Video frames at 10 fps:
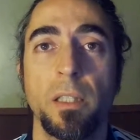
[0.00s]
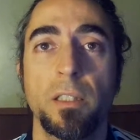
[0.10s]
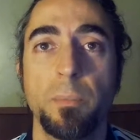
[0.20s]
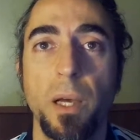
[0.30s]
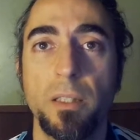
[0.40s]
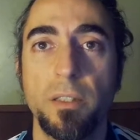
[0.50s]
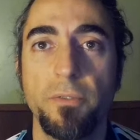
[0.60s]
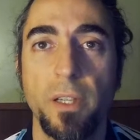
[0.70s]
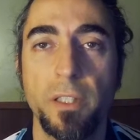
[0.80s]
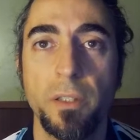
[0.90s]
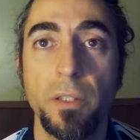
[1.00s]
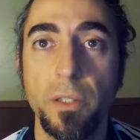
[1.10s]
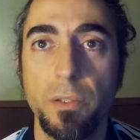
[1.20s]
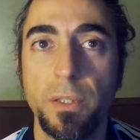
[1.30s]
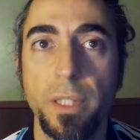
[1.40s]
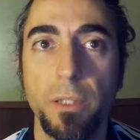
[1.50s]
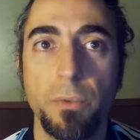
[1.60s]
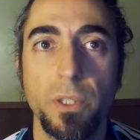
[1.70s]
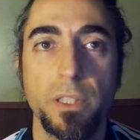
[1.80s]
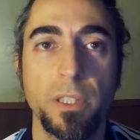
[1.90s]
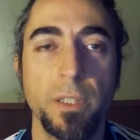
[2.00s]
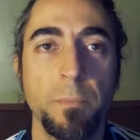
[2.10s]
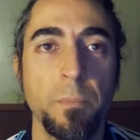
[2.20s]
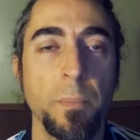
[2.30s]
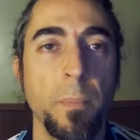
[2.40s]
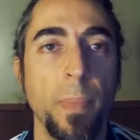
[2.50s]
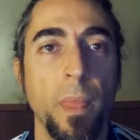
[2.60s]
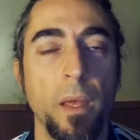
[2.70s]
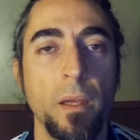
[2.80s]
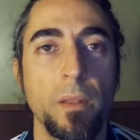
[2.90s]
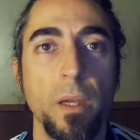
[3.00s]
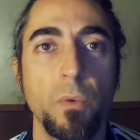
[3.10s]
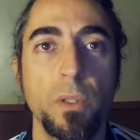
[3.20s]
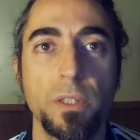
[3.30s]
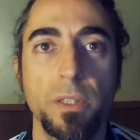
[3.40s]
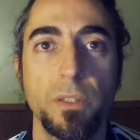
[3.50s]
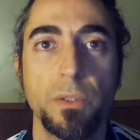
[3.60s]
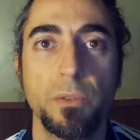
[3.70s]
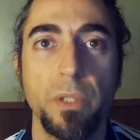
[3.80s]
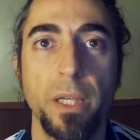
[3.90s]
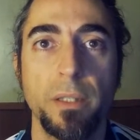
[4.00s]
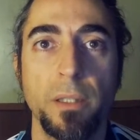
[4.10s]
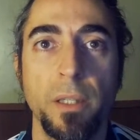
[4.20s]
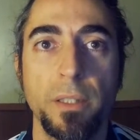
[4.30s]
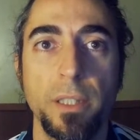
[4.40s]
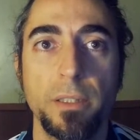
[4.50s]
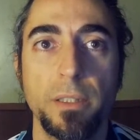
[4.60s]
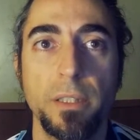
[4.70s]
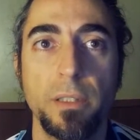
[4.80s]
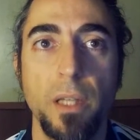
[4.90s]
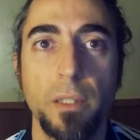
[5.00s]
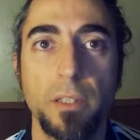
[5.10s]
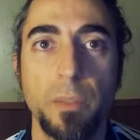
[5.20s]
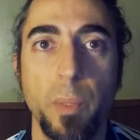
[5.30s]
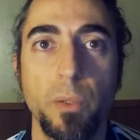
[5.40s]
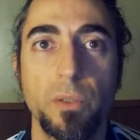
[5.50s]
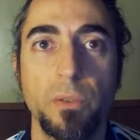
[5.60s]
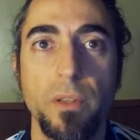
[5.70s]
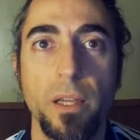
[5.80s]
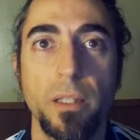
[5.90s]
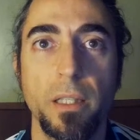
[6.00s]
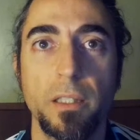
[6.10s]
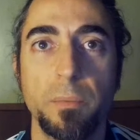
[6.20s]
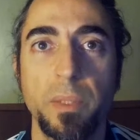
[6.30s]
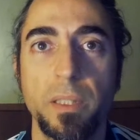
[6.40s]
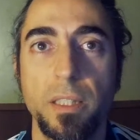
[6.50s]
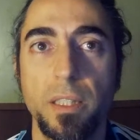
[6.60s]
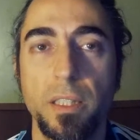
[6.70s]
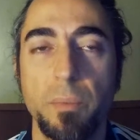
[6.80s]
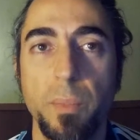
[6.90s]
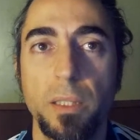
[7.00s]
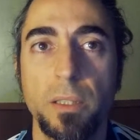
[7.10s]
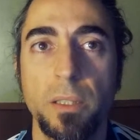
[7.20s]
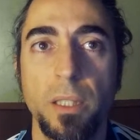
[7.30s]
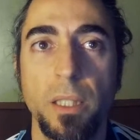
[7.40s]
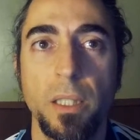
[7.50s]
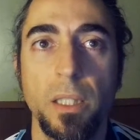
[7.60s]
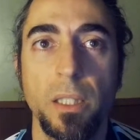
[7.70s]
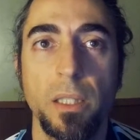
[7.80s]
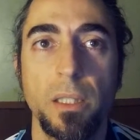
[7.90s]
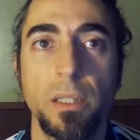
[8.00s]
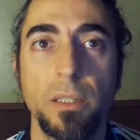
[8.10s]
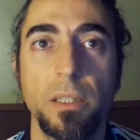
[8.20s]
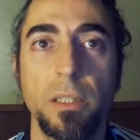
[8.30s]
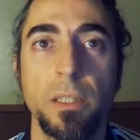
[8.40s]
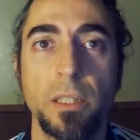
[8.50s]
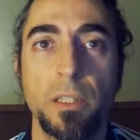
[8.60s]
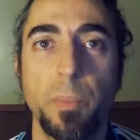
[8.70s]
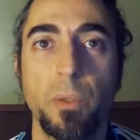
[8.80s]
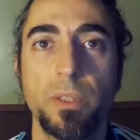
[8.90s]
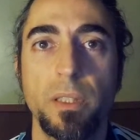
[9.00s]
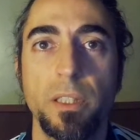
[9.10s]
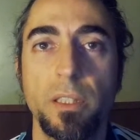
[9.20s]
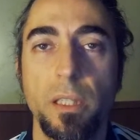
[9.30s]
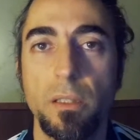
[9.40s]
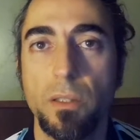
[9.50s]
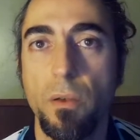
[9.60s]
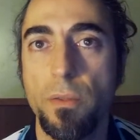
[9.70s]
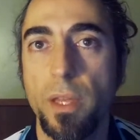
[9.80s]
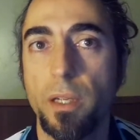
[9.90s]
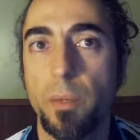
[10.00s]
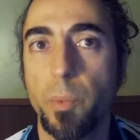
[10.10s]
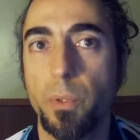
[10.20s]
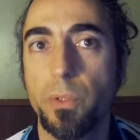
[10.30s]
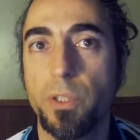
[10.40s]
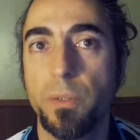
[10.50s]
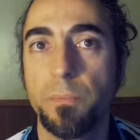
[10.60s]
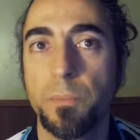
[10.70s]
sparsified neural networks. They wanted to create an identity that spoke to their expertise but didn't expose the details of their approach.